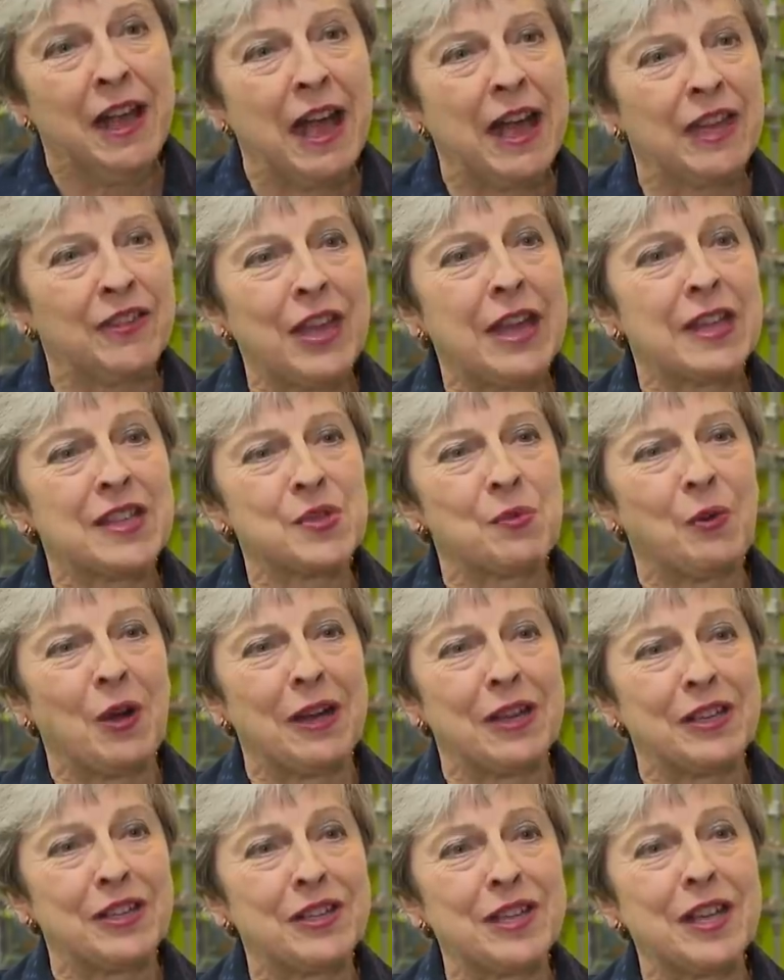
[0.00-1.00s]
And that's
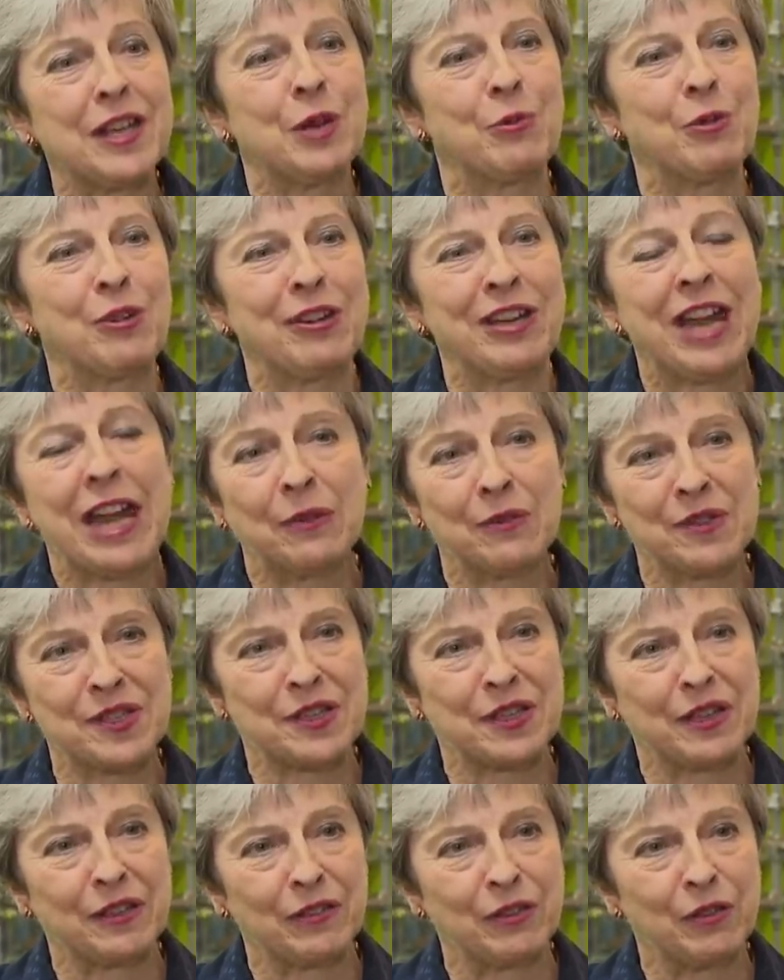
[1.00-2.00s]
why today we're
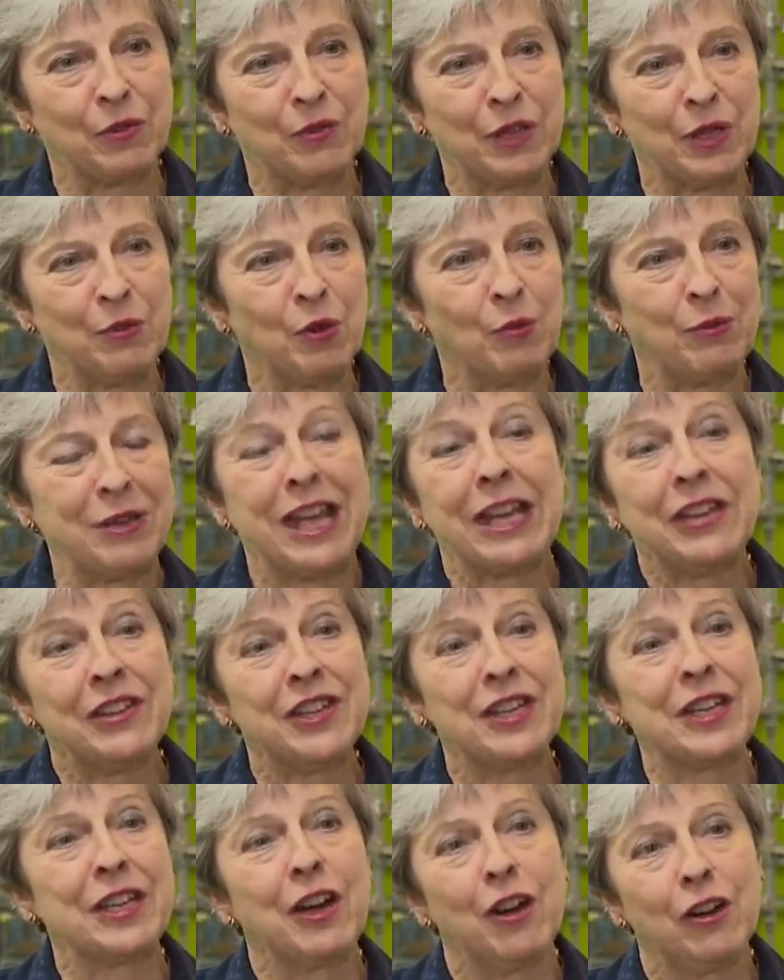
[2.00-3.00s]
announcing that we will be
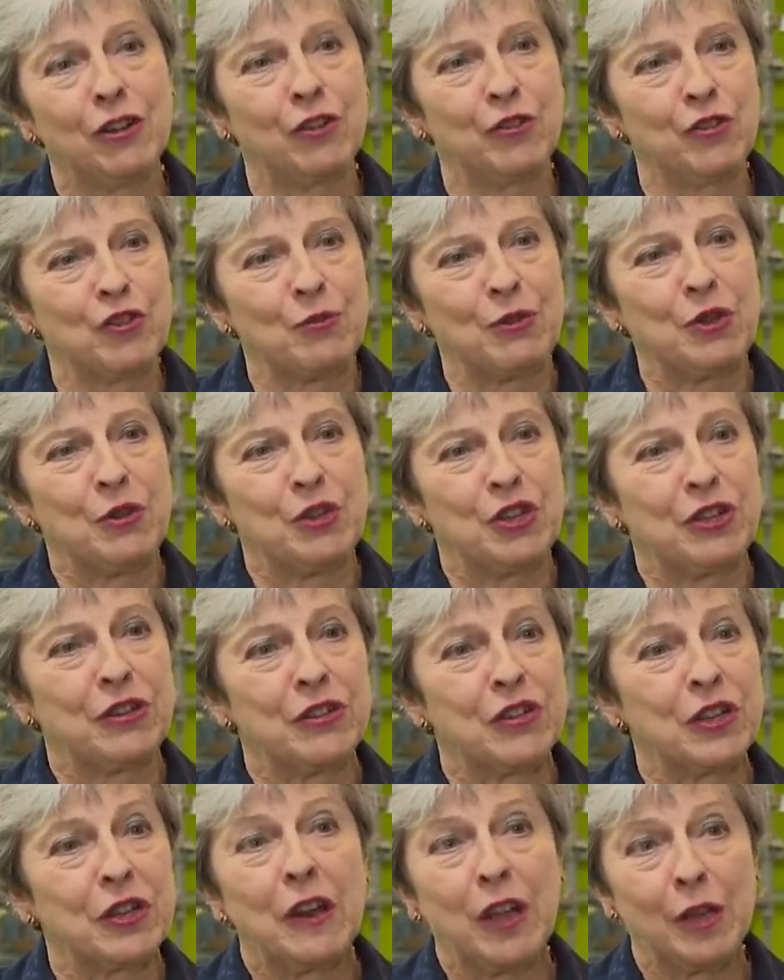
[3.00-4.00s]
ending our
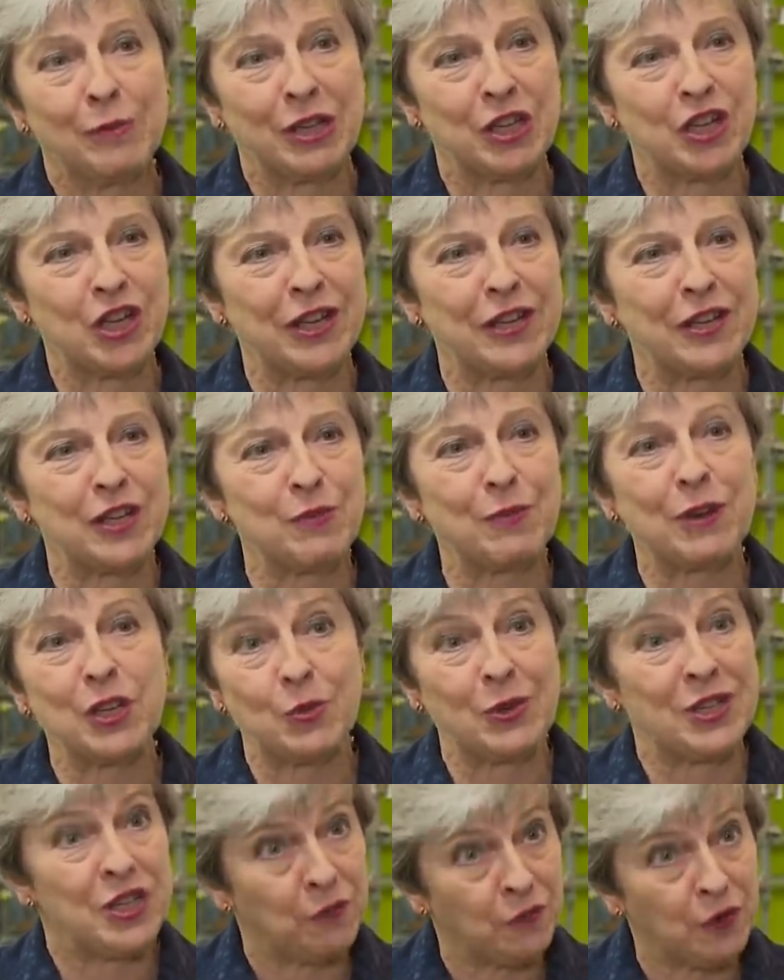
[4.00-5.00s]
contribution to climate change by
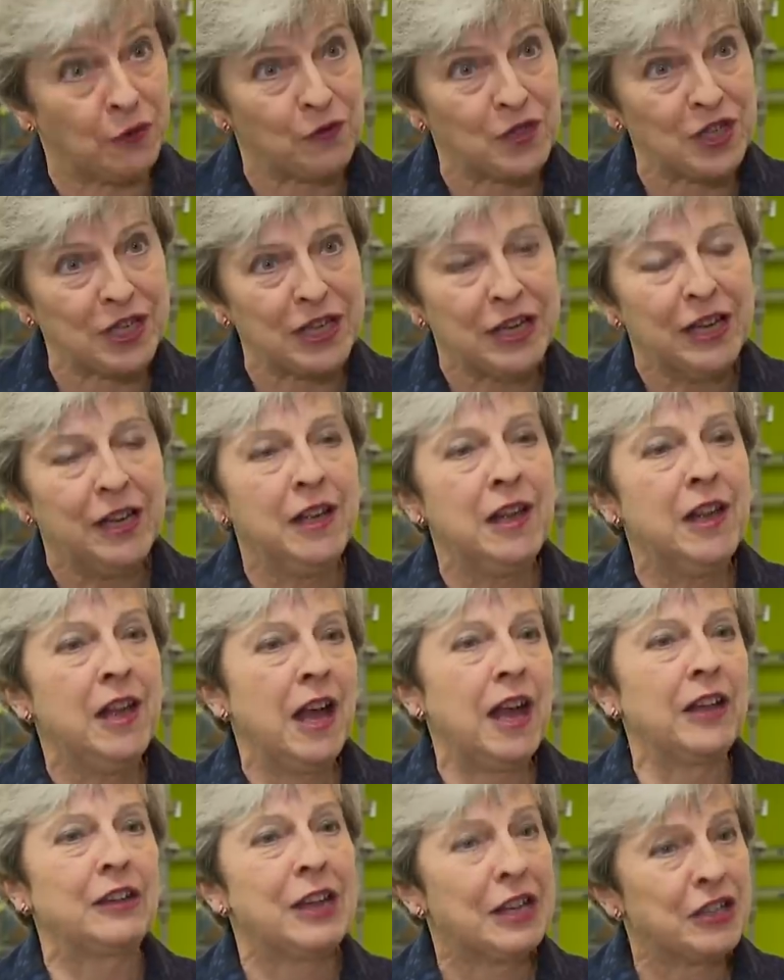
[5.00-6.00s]
2050
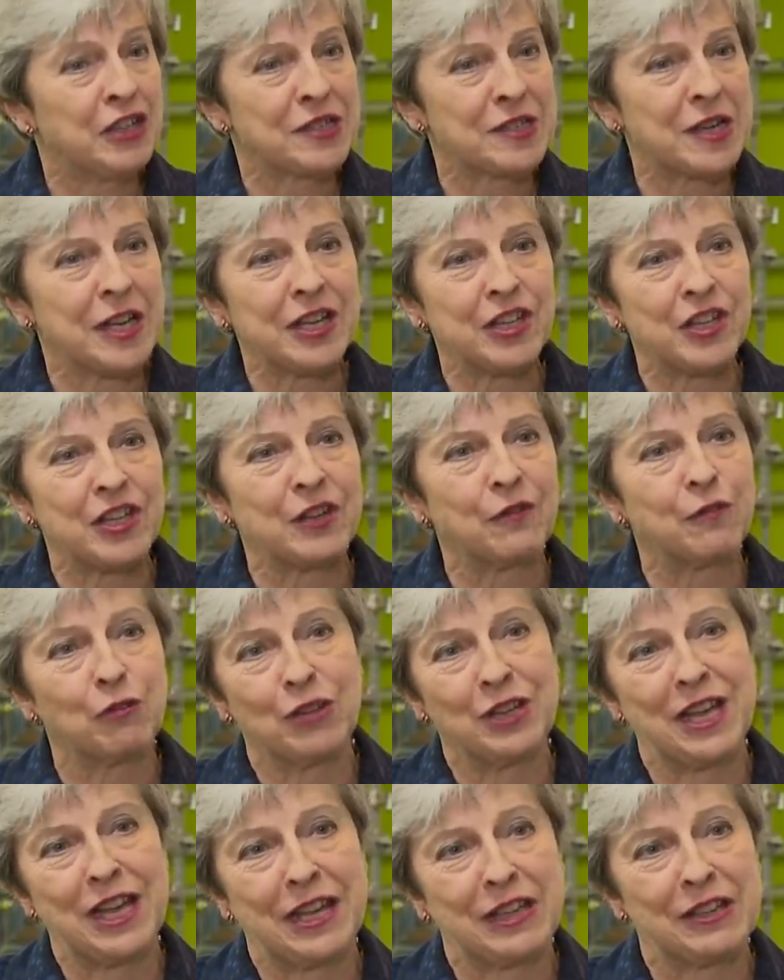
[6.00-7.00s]
and legislating for
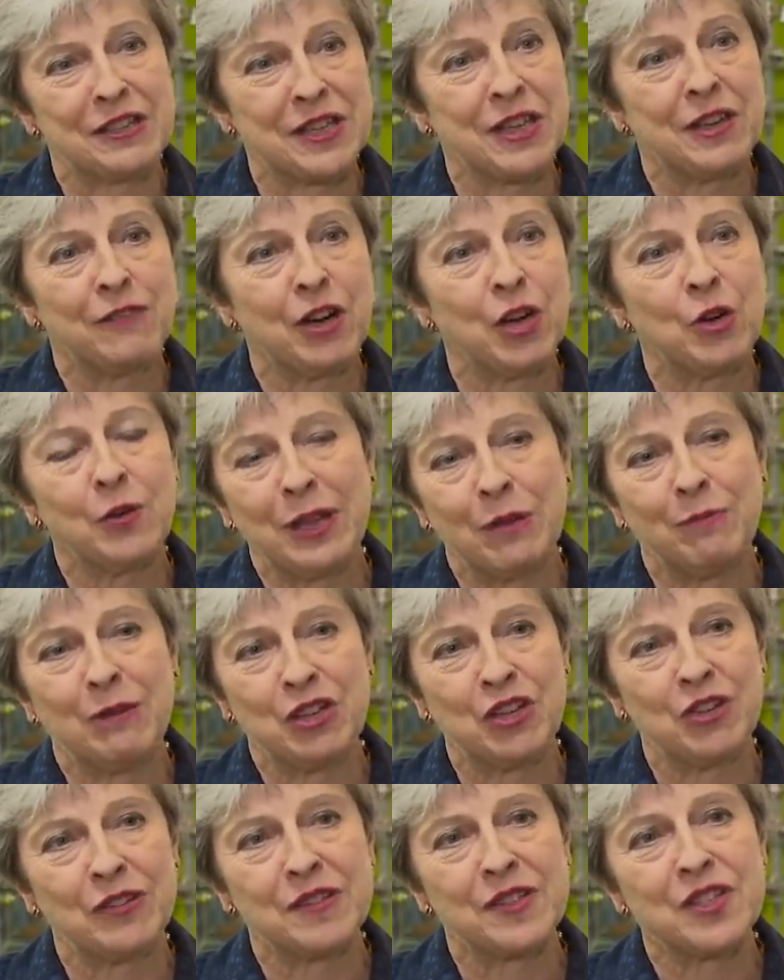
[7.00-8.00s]
a net zero
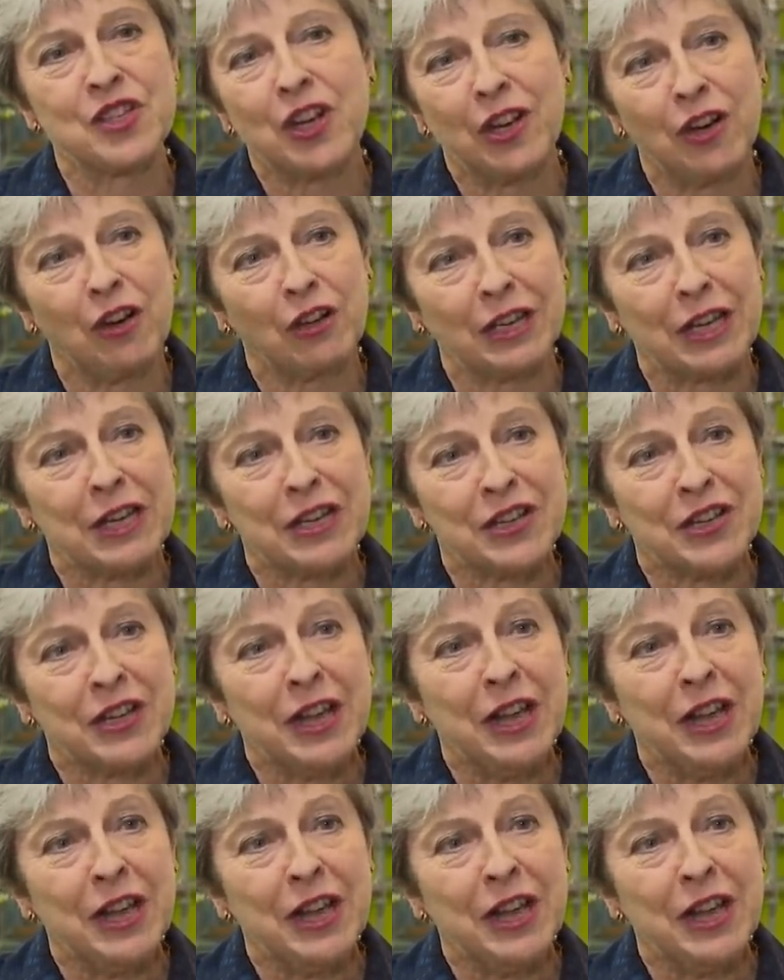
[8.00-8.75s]
emissions target.